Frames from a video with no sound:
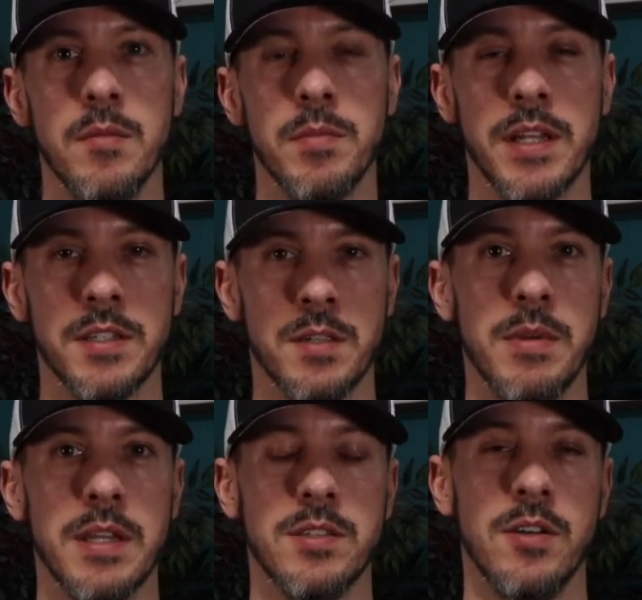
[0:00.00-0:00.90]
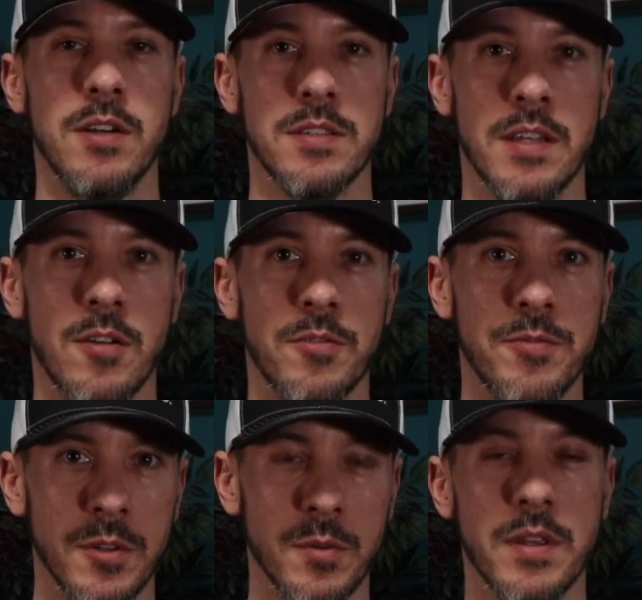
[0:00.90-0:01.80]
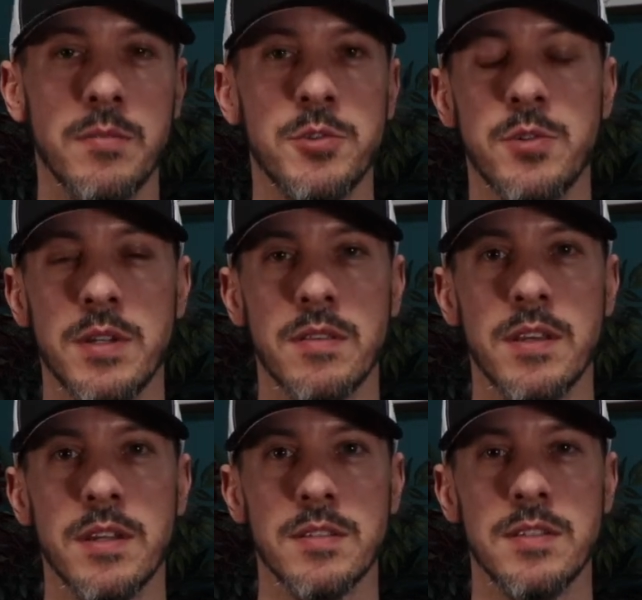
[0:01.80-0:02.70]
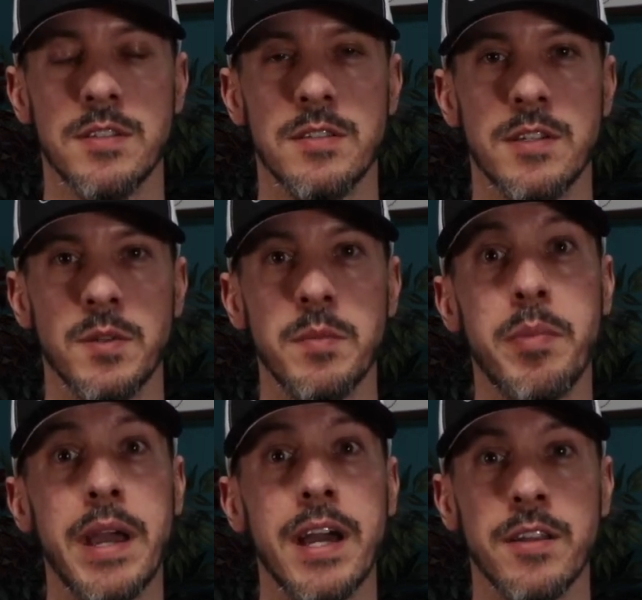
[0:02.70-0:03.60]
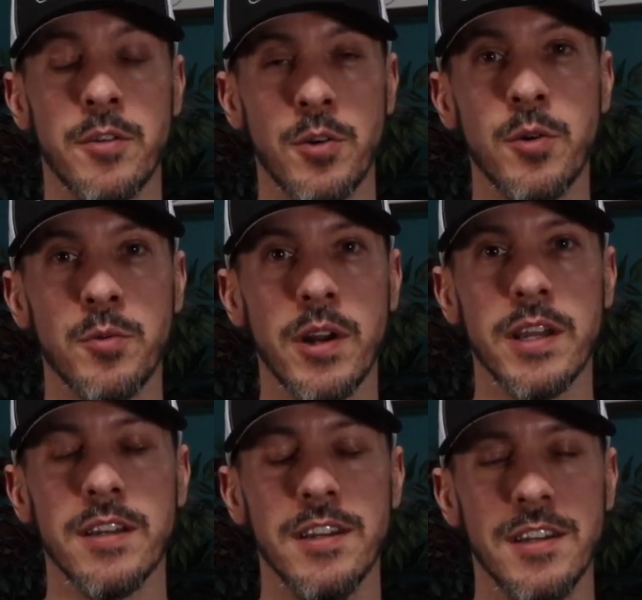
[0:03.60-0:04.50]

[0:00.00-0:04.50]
but that doesn't make songs that are filled with imagery and things necessarily bad in their own right.